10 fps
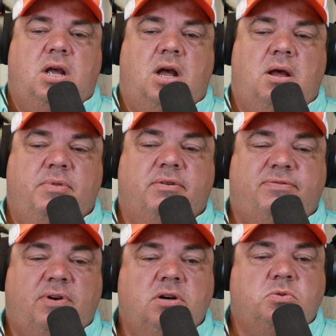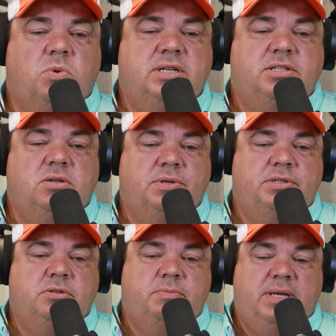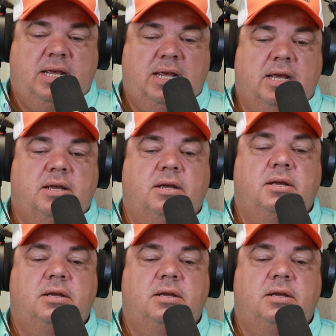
um, the first one is going to be